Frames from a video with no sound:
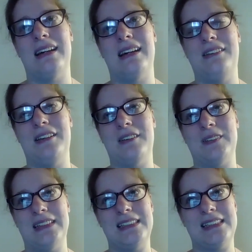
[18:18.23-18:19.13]

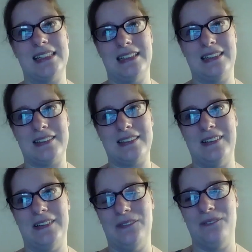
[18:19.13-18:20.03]
idealistic
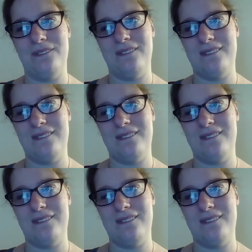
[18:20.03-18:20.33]
um,